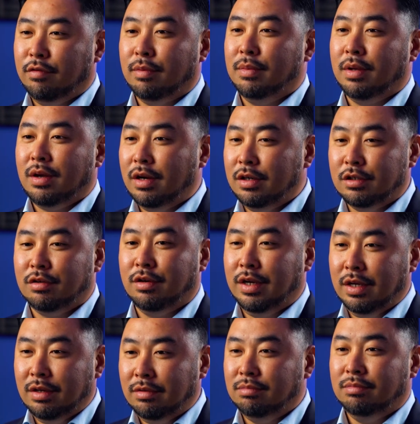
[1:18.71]
from the
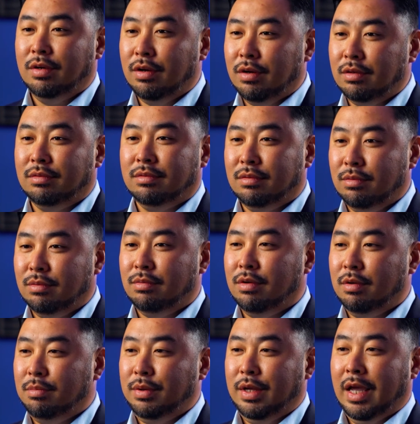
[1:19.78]
country,
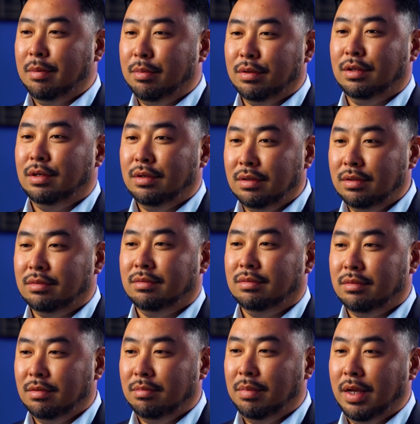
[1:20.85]
would be able to
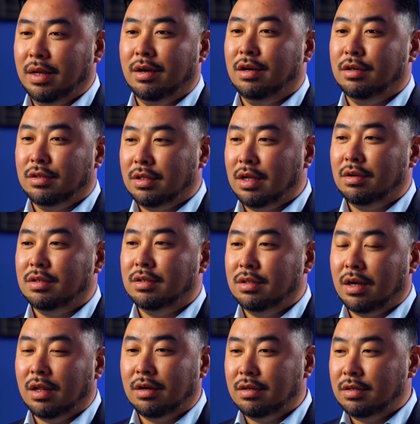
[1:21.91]
make
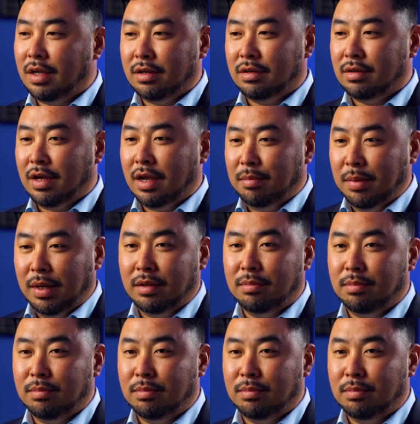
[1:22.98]
$100,000, and I made